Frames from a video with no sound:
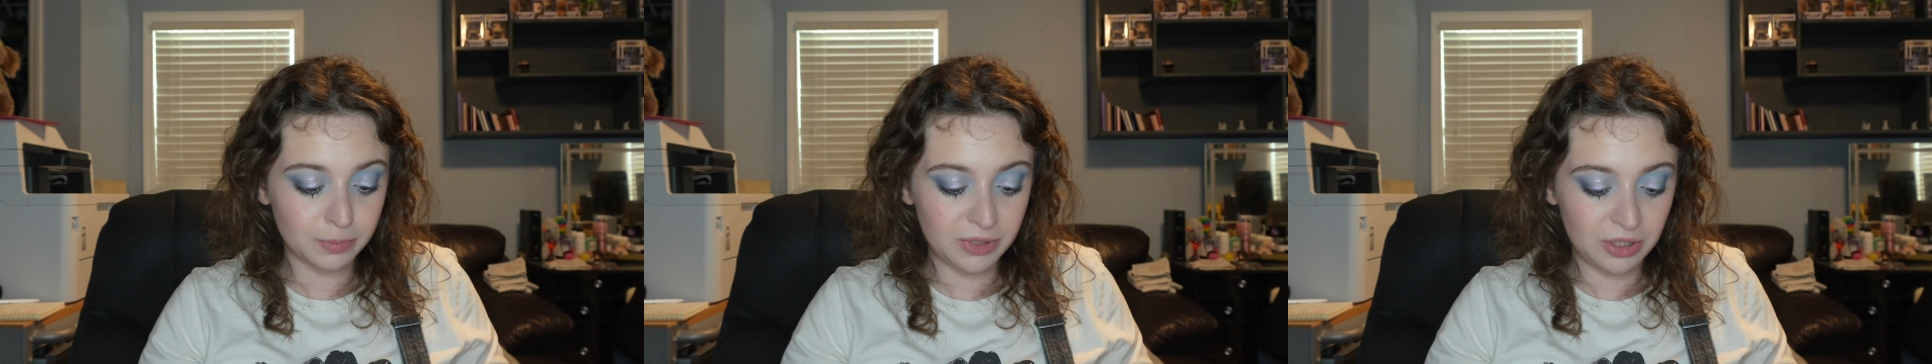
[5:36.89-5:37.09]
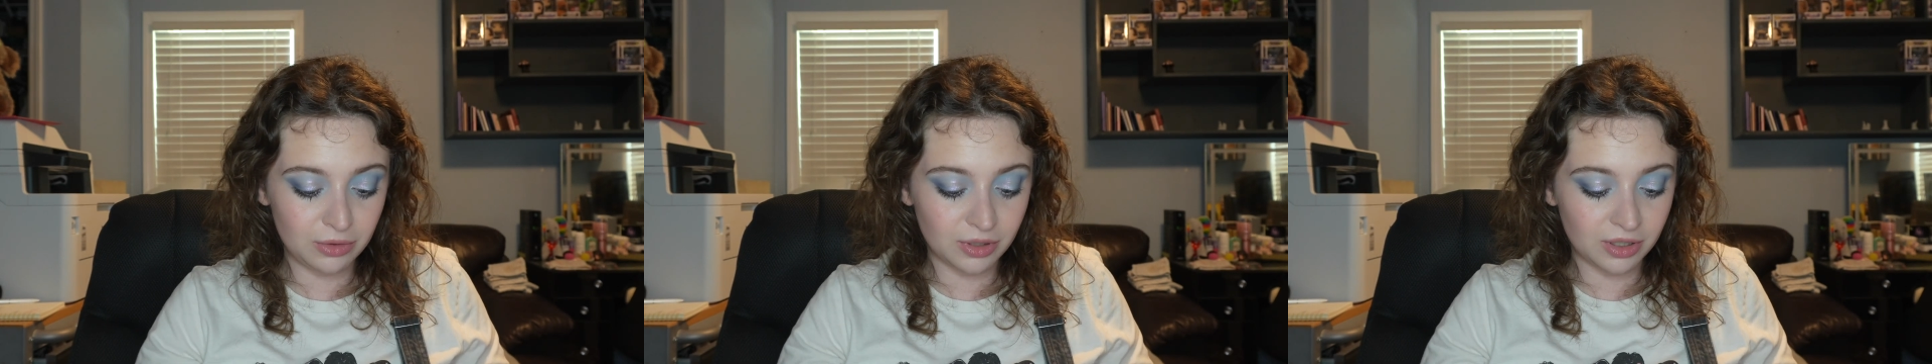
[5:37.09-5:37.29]

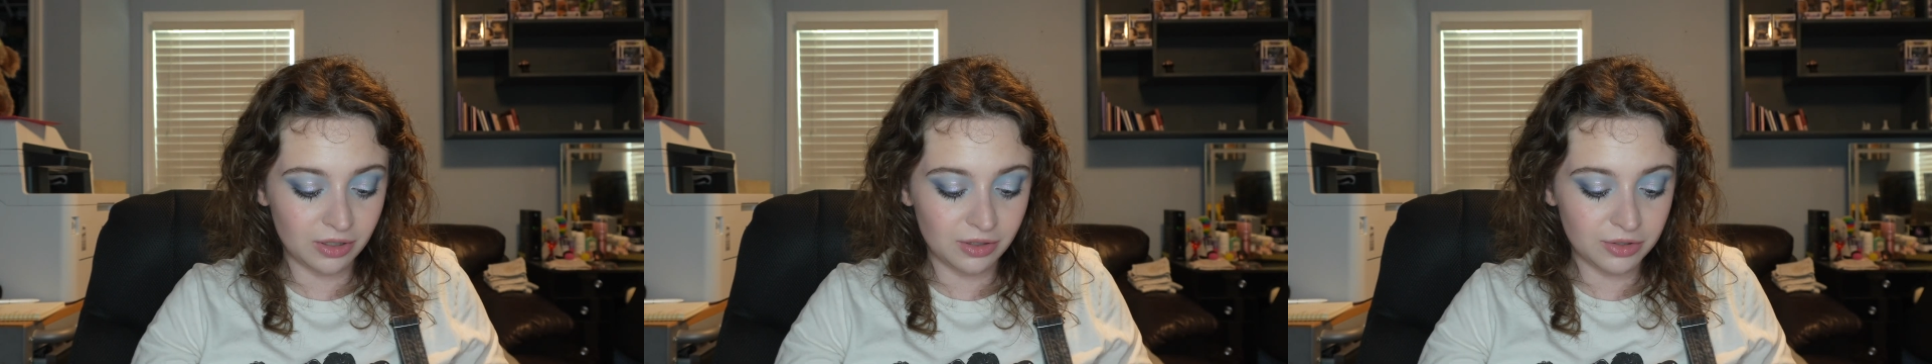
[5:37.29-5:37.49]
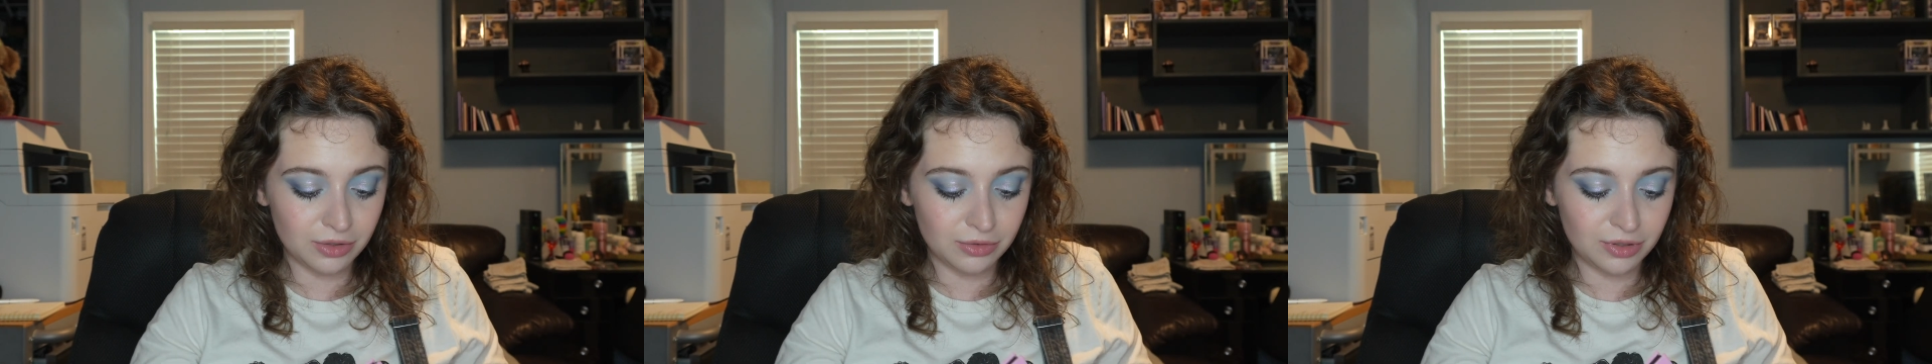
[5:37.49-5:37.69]
but you can
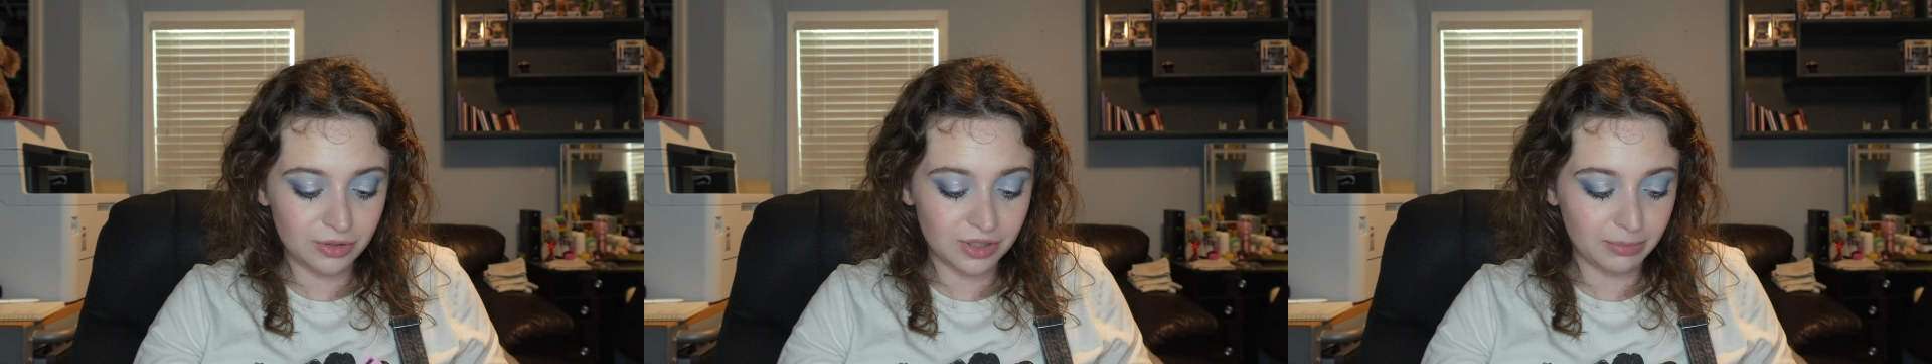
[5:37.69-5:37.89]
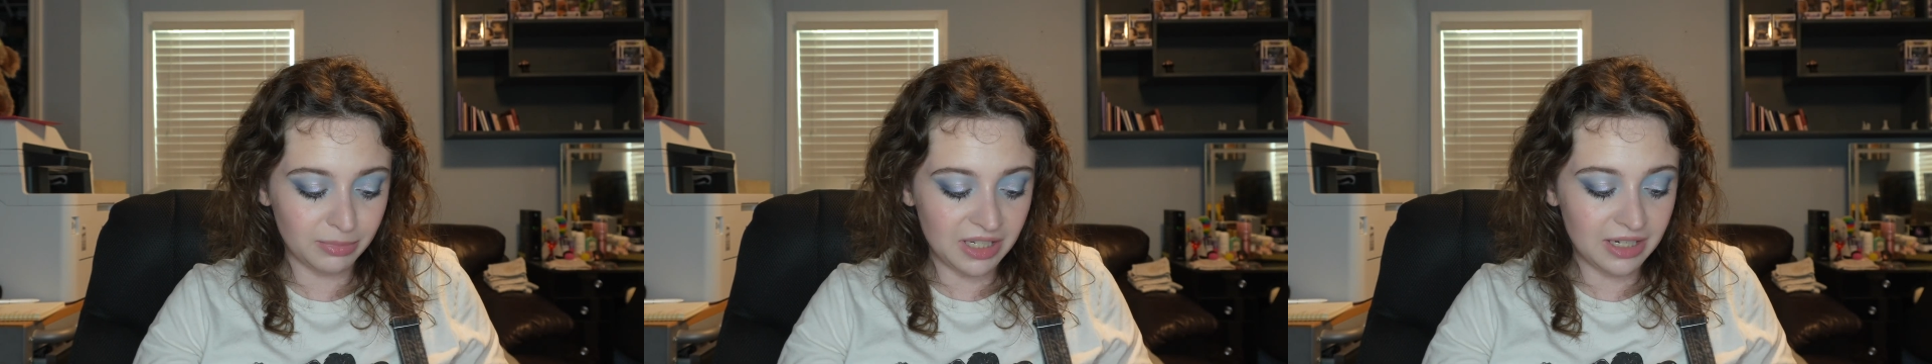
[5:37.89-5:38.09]
also do
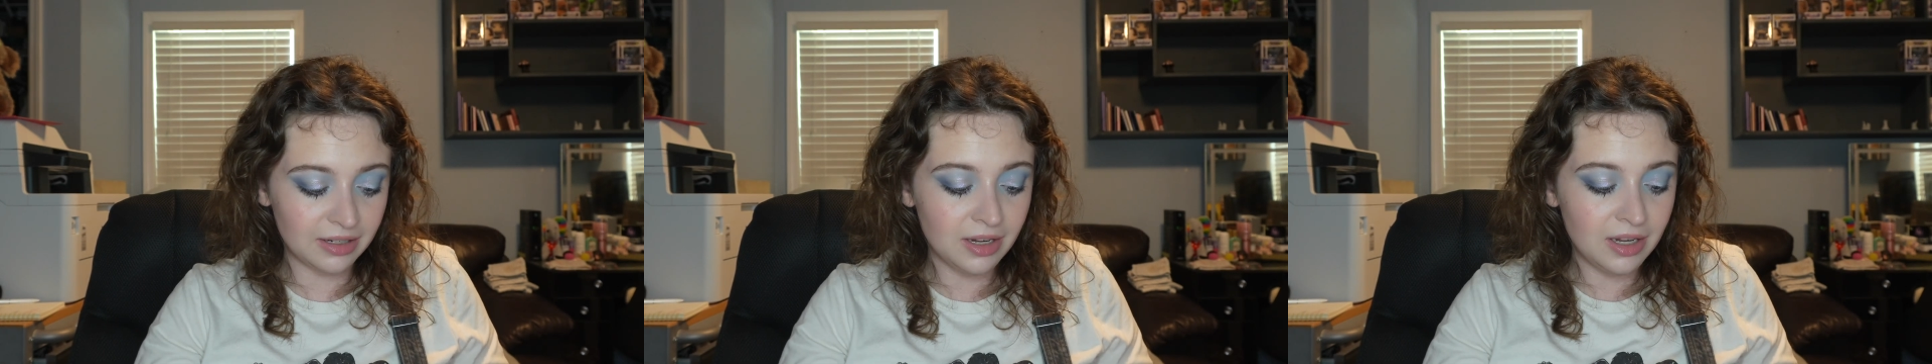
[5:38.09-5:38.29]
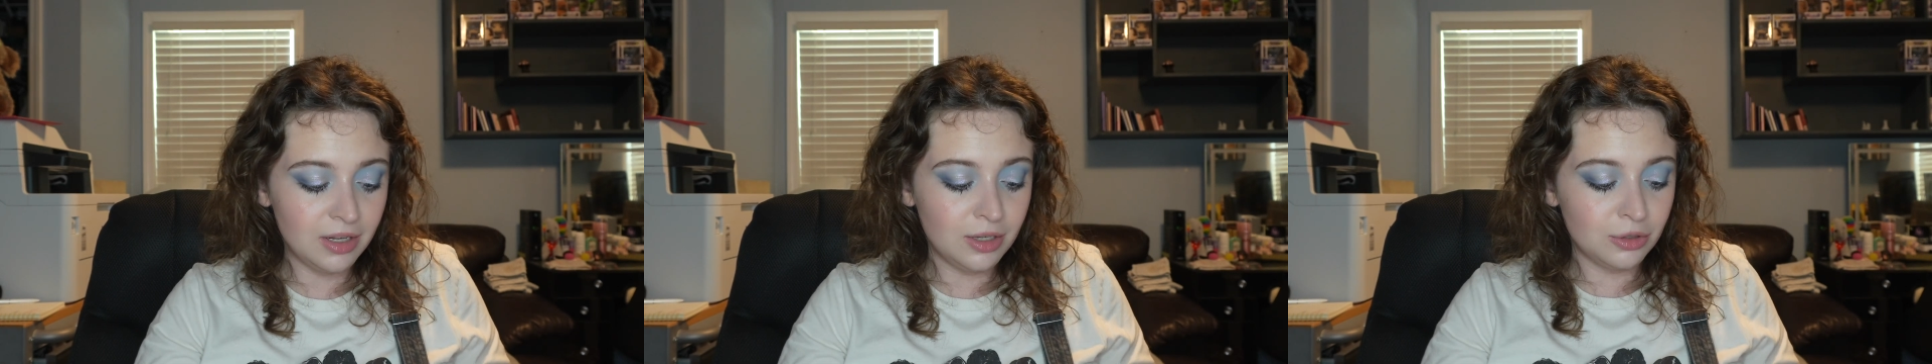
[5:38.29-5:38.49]
something